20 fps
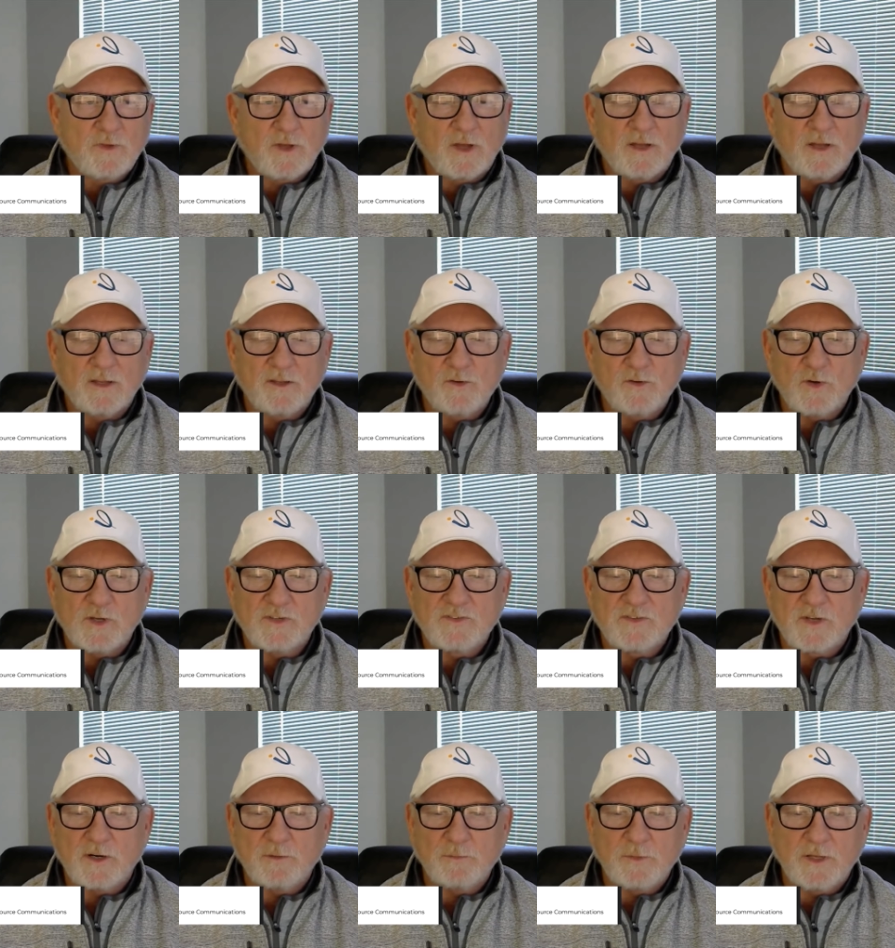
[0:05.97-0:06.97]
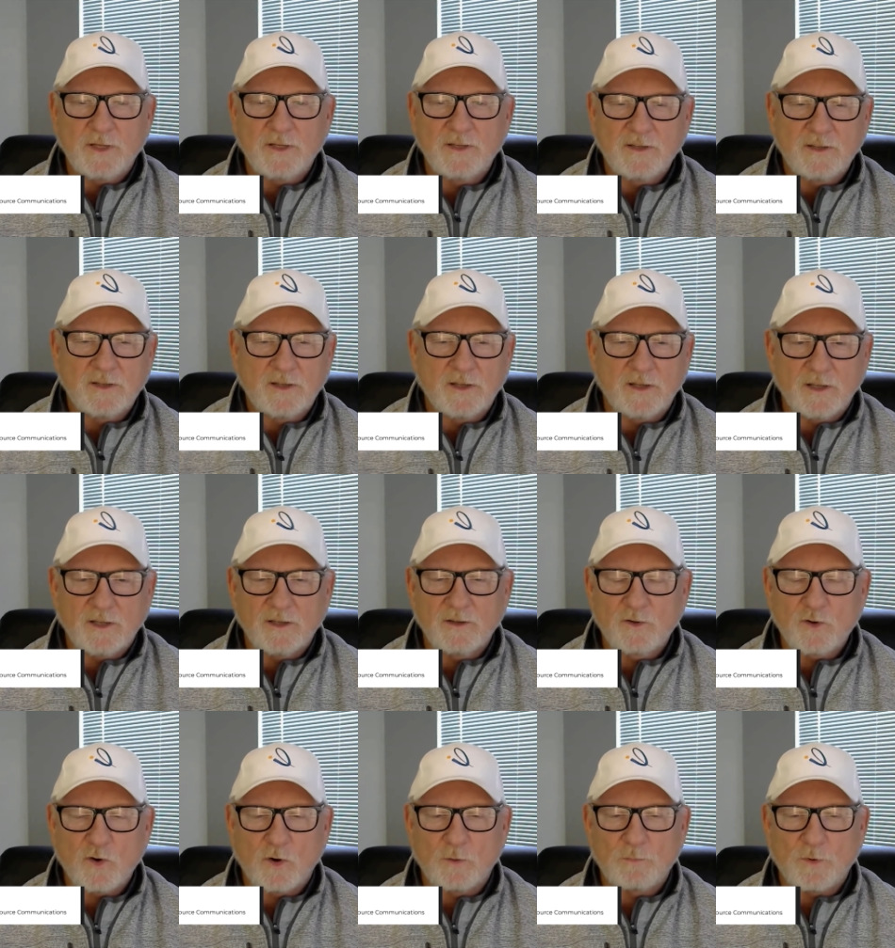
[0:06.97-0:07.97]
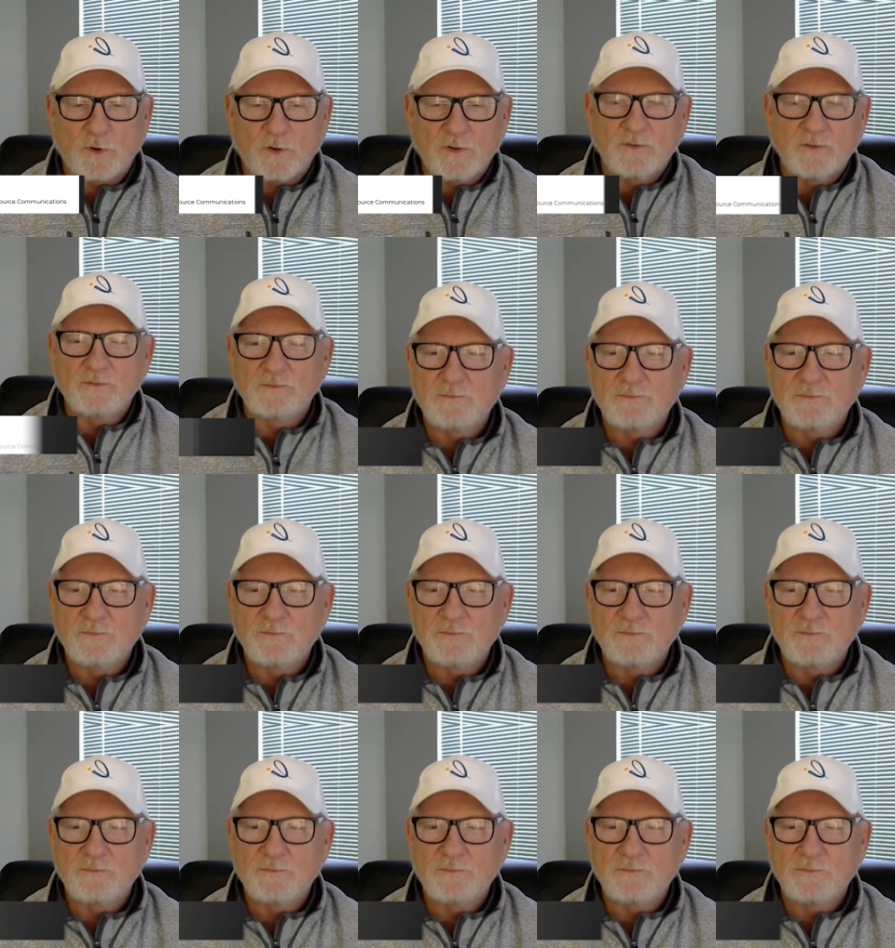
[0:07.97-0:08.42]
uh, U S Army, uh, Corporal.